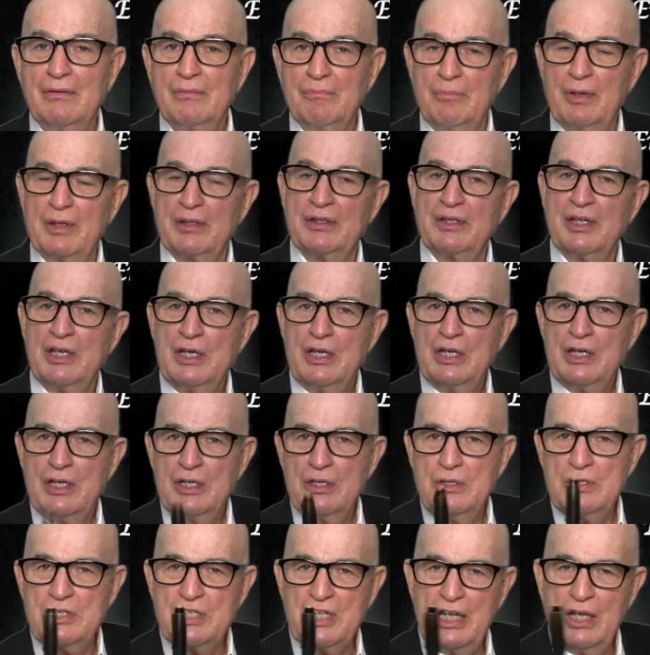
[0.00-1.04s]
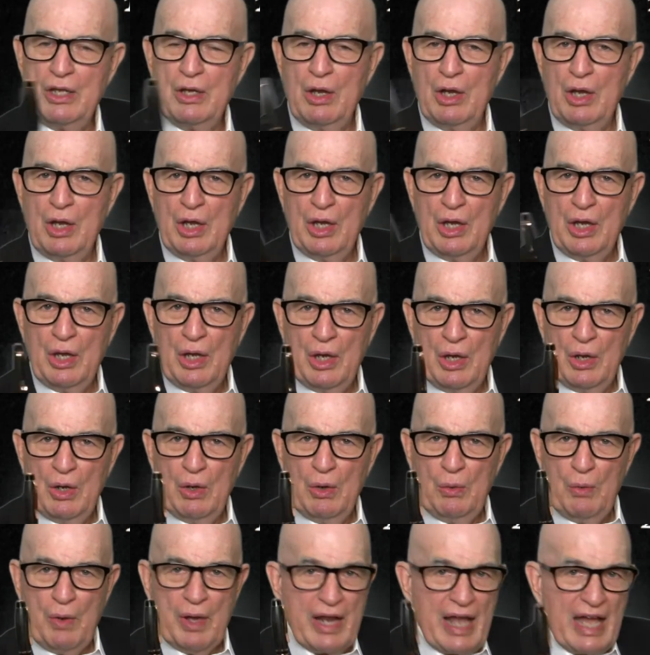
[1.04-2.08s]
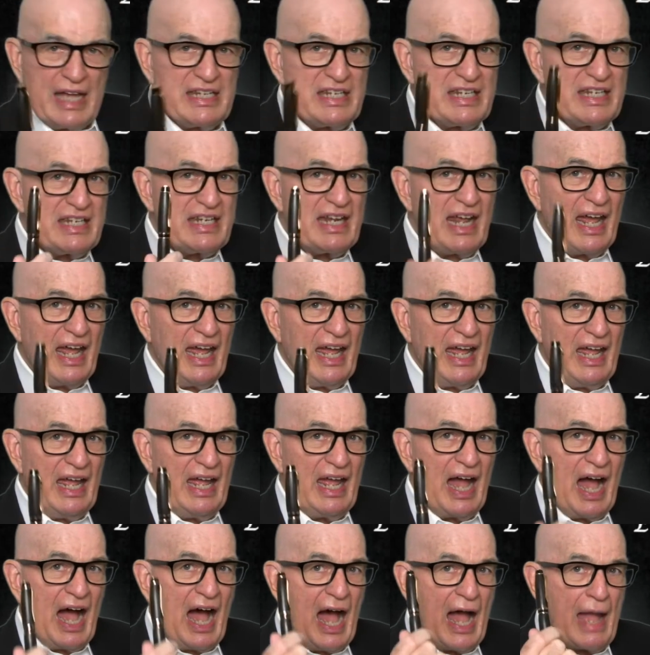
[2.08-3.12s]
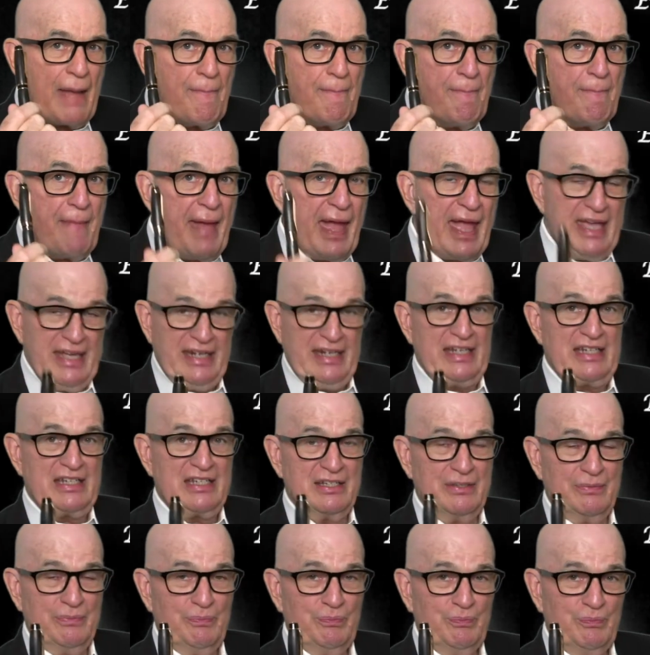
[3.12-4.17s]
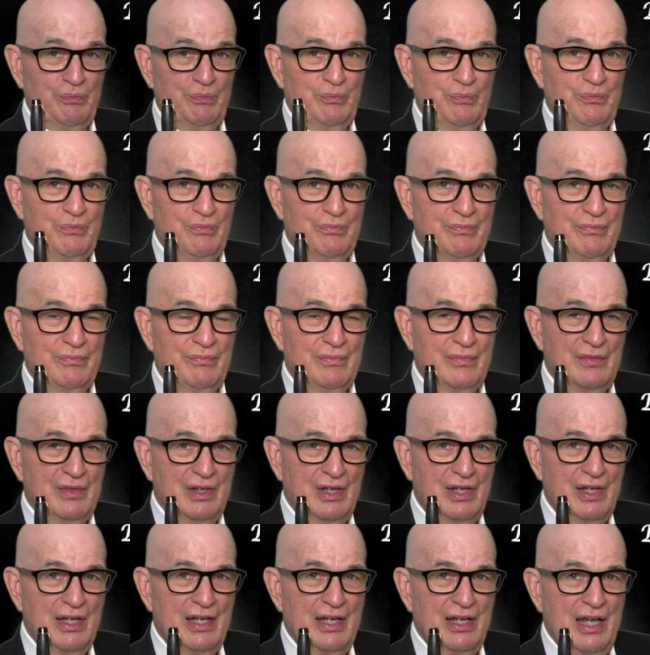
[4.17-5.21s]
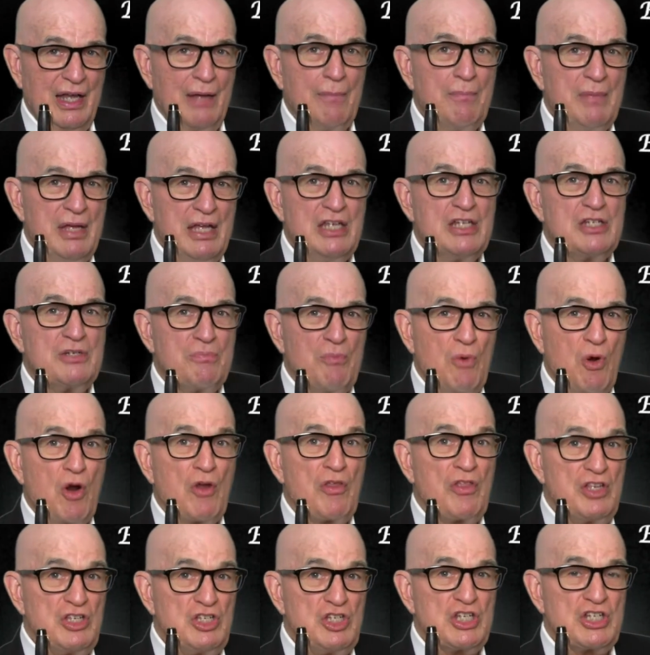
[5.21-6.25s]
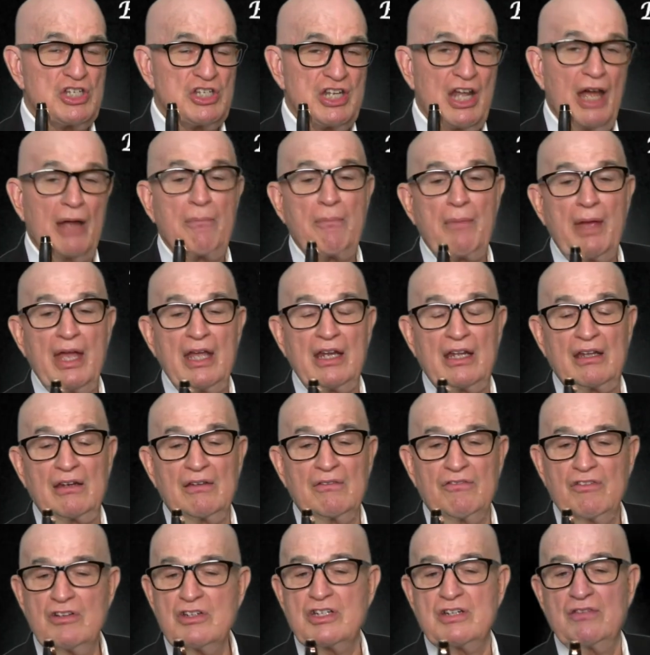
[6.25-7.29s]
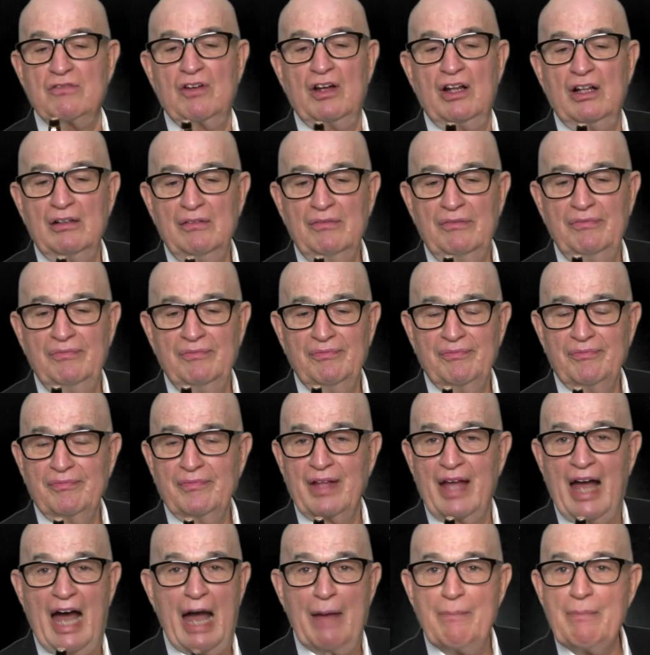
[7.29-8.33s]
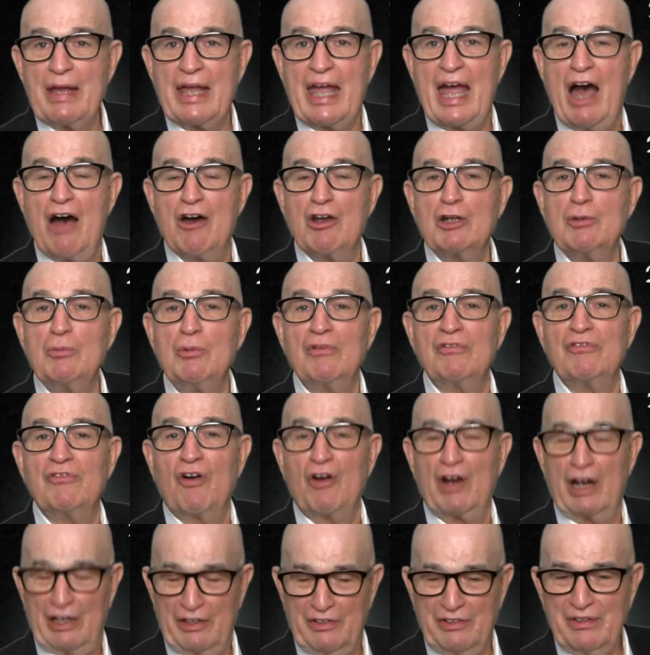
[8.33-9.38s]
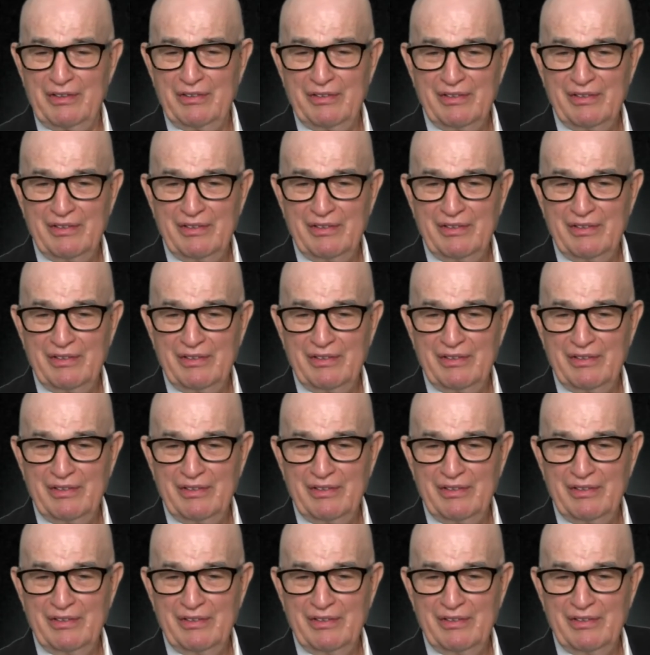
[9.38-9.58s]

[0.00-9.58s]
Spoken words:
But you see, when I say I made it, it means more than just I made it. First of all, I'm accountable for it.